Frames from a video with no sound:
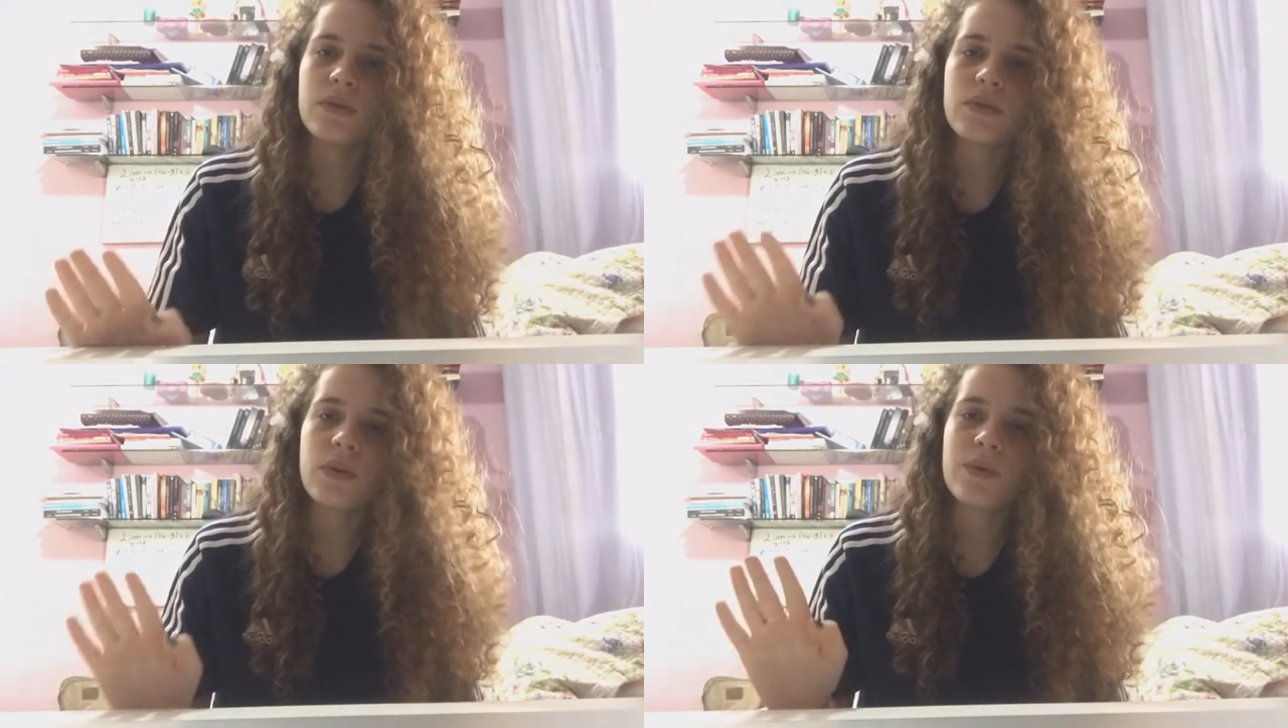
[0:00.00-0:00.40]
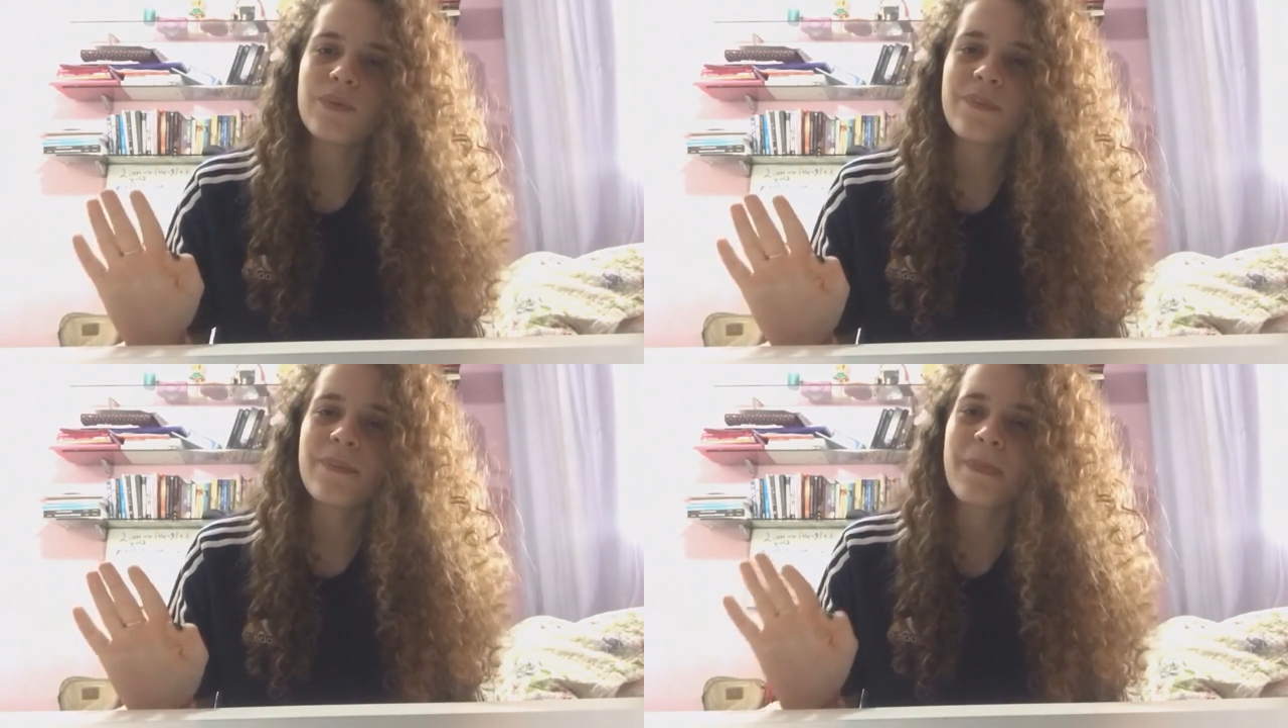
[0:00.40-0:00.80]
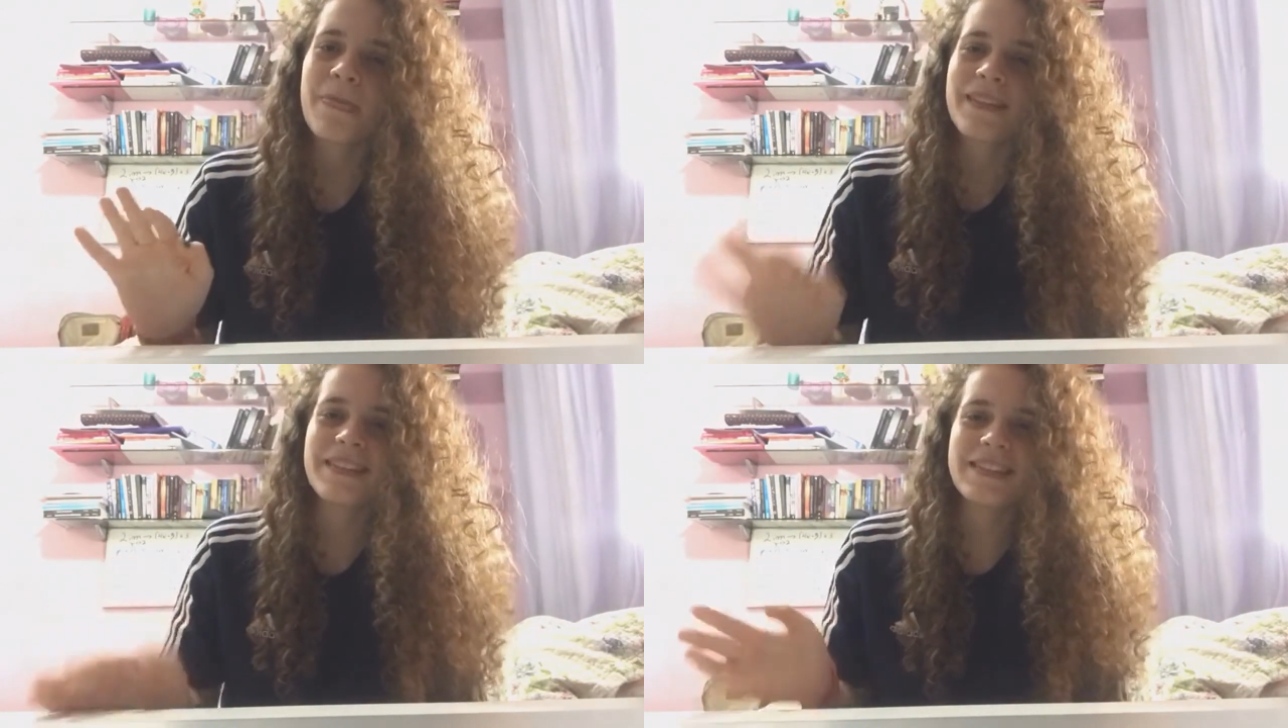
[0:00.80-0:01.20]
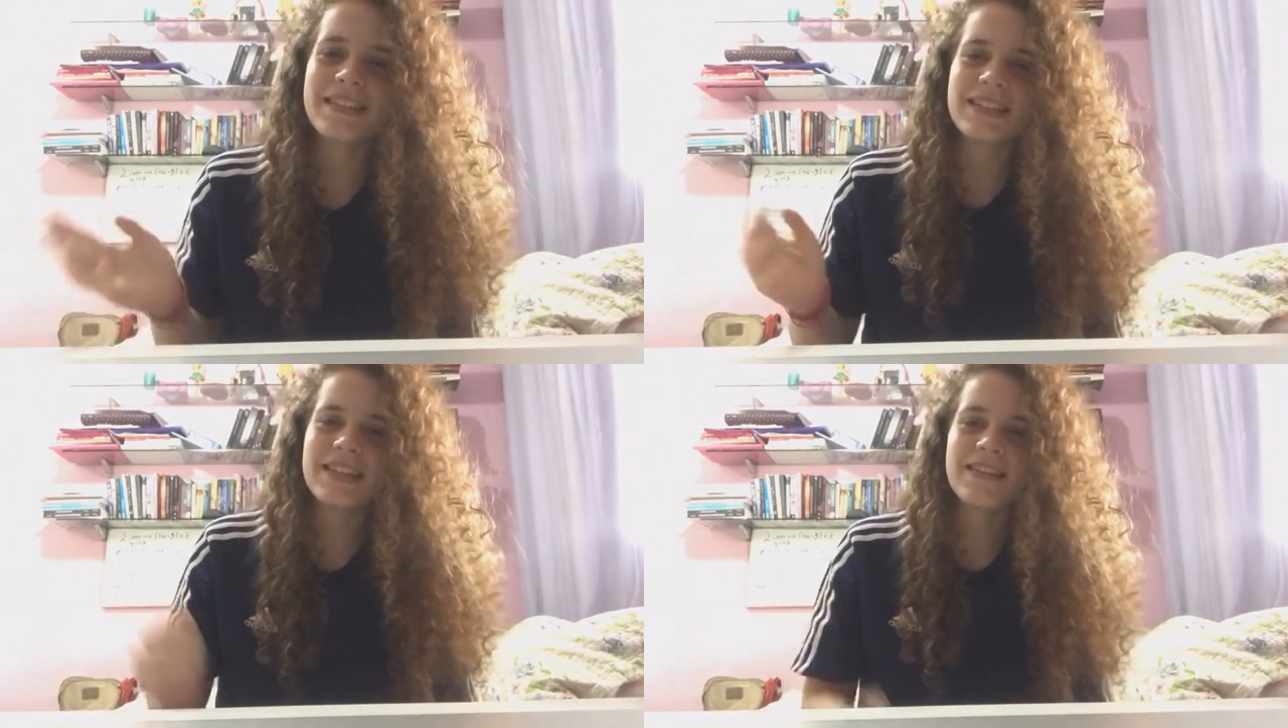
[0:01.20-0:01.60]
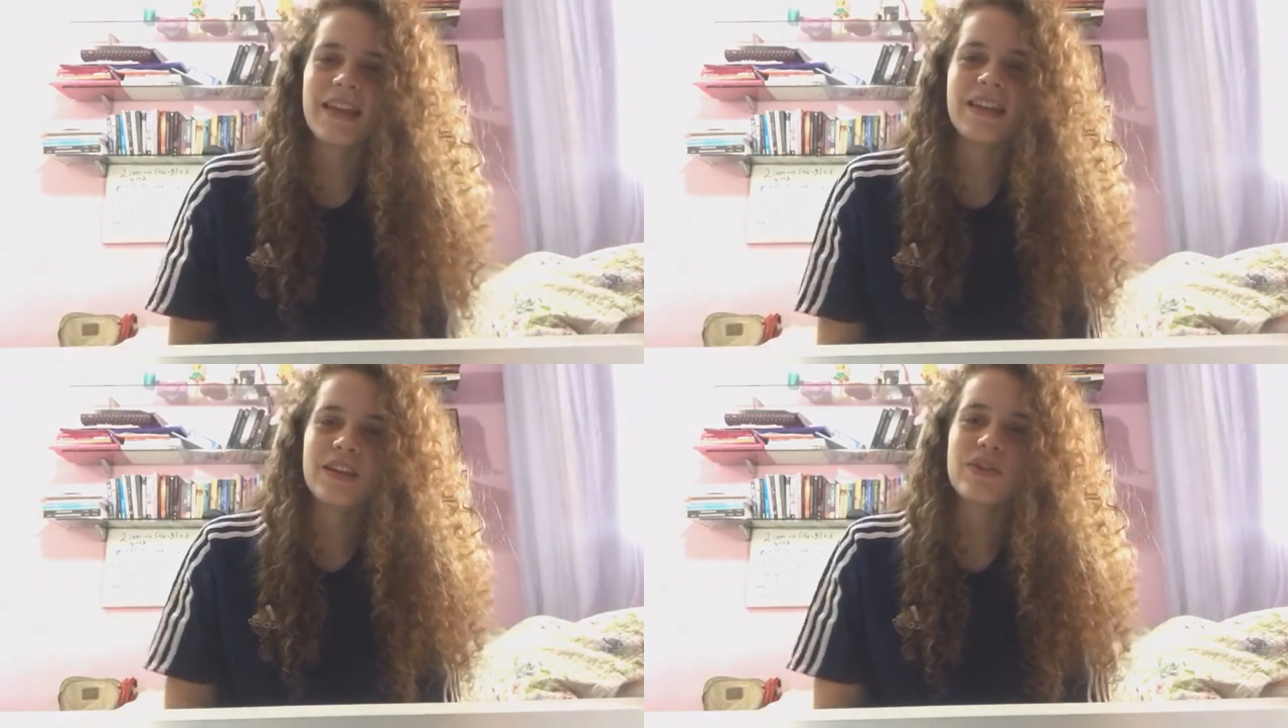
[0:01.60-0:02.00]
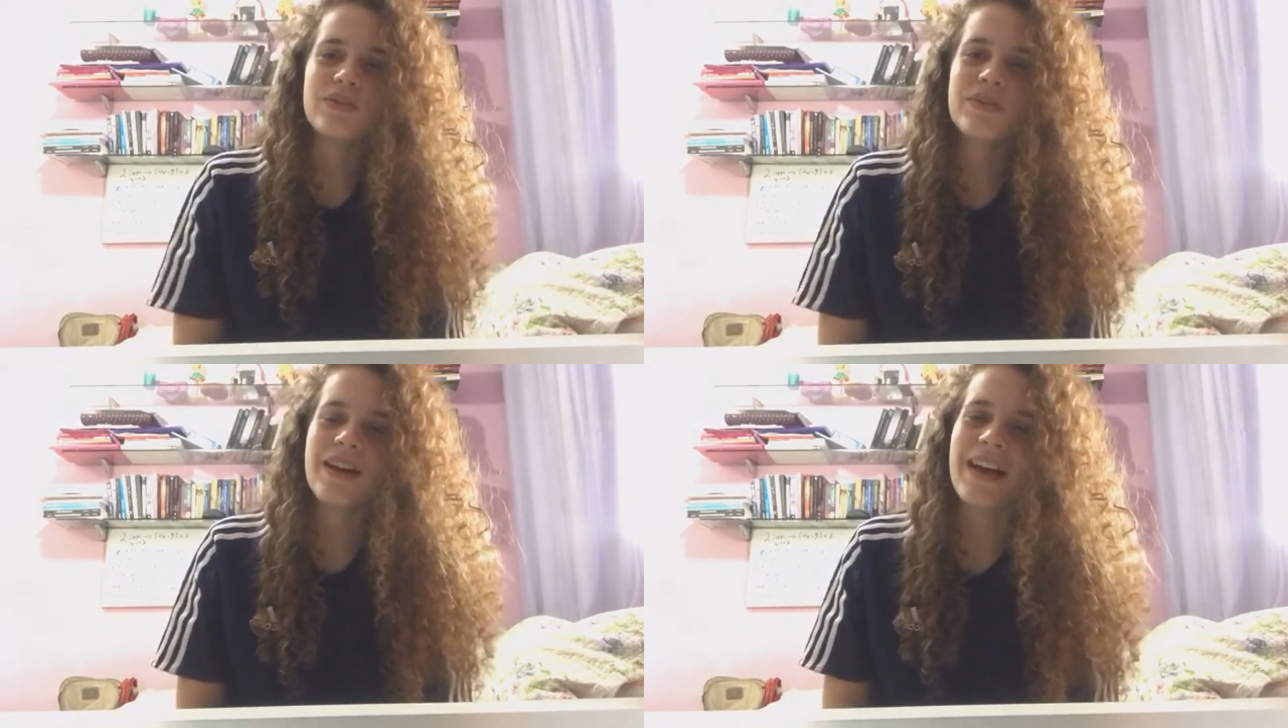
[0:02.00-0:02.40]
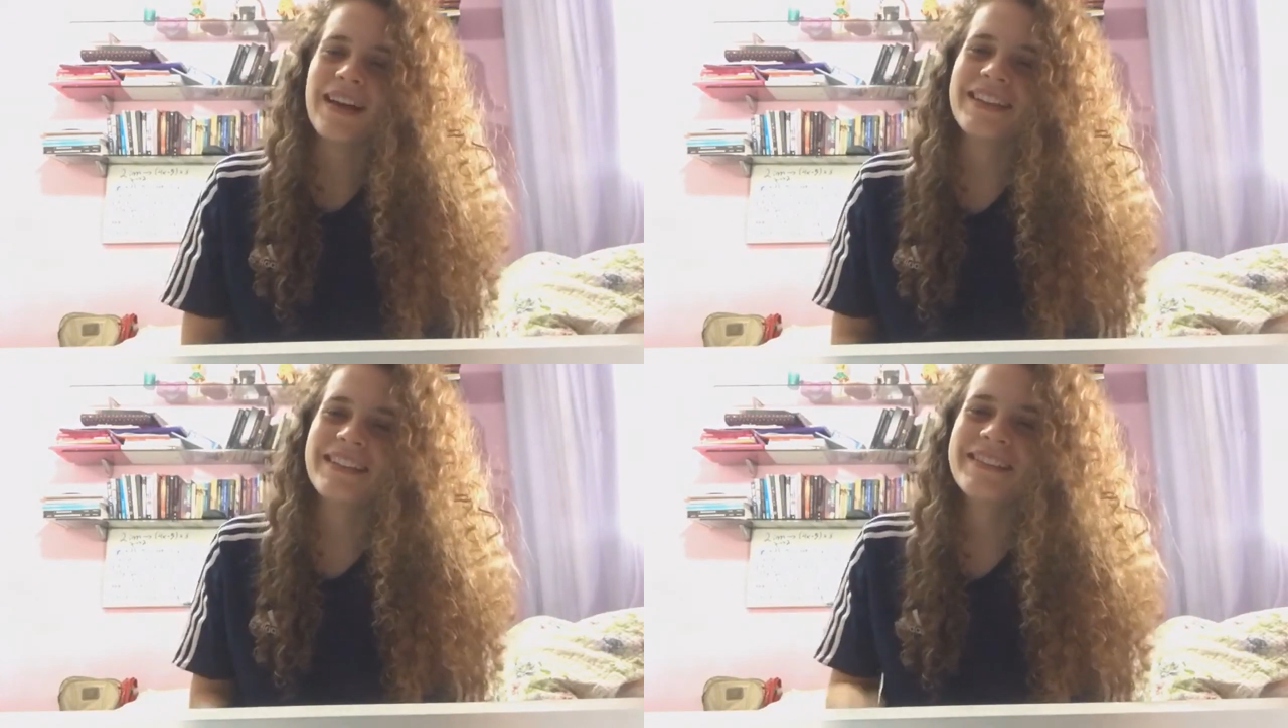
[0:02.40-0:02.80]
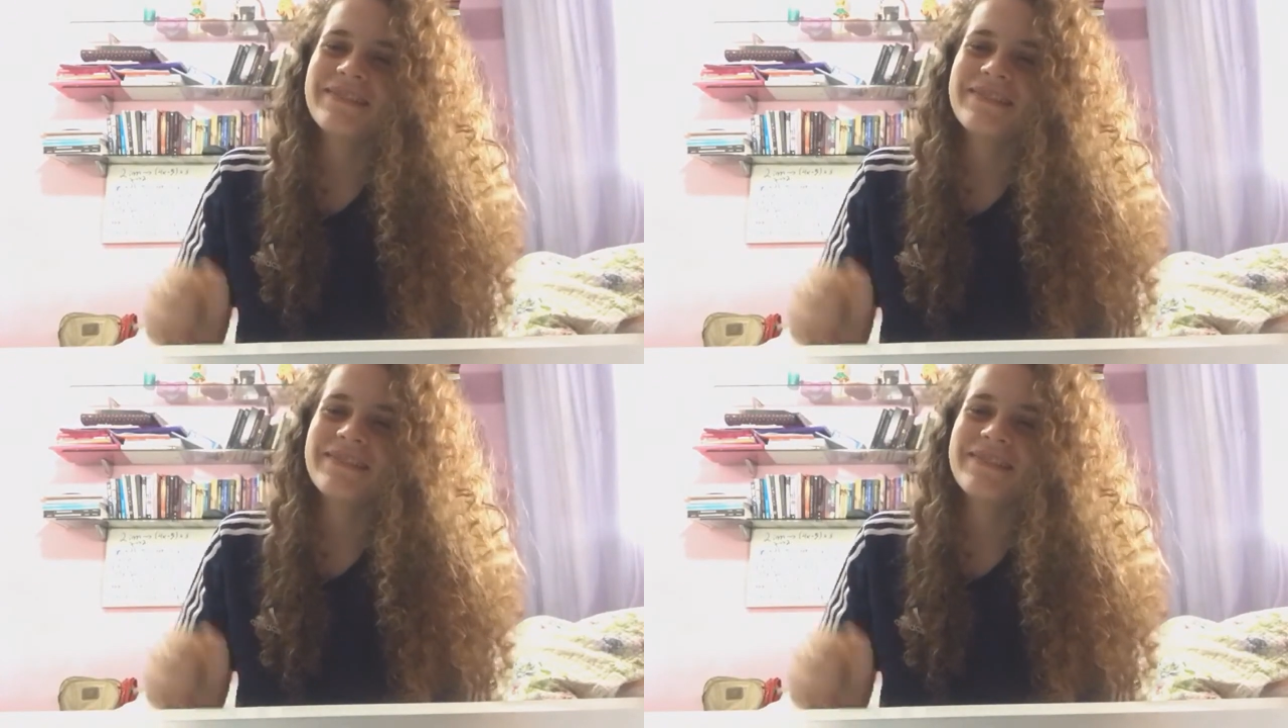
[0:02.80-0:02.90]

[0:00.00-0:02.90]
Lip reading: So this is it. Thank you and